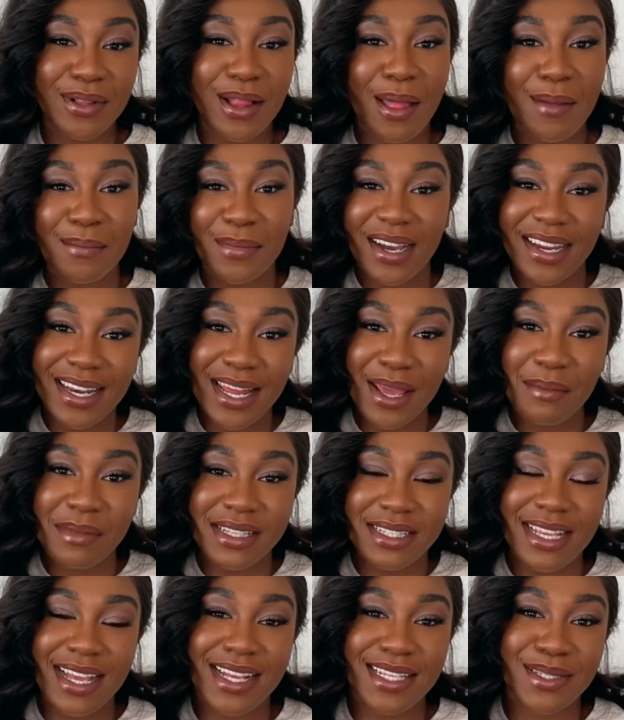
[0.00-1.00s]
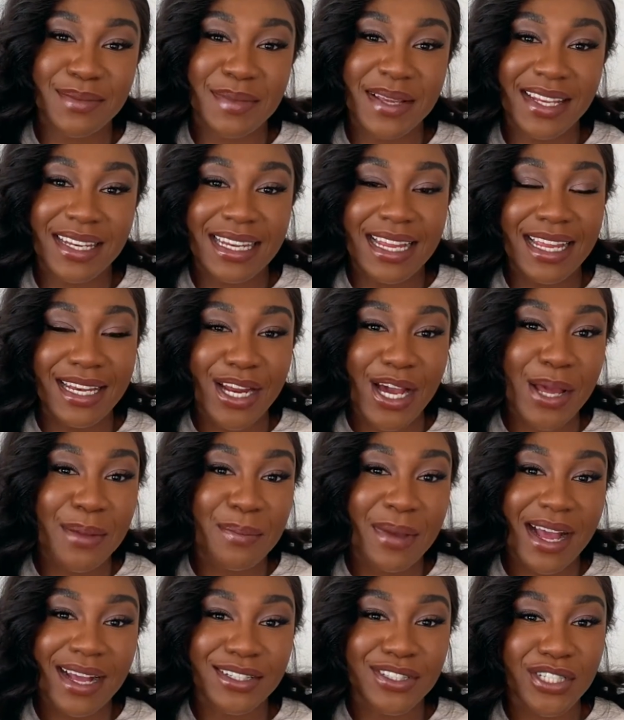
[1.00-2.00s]
My name is Yasmin and I'm
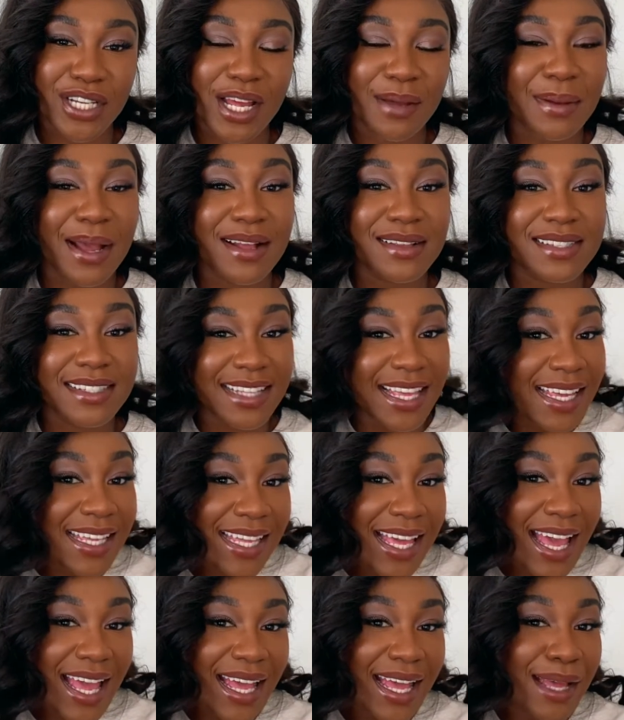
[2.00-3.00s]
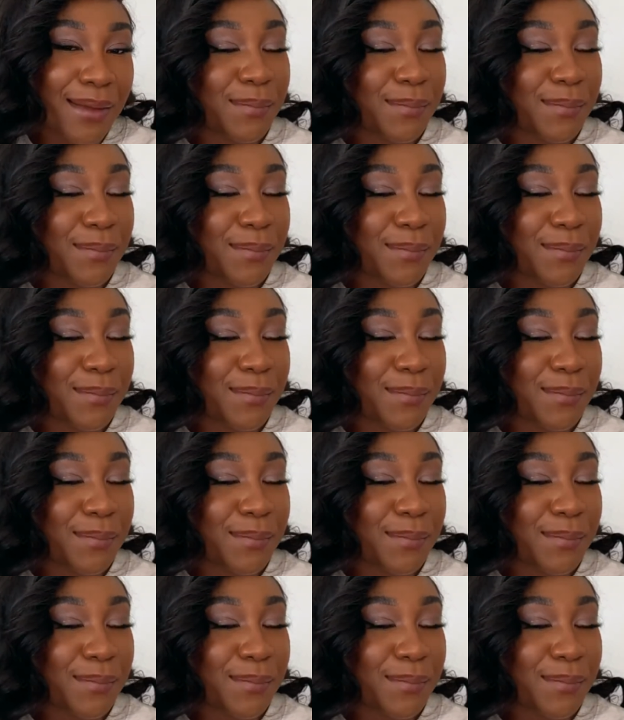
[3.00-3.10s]
passionate about skincare,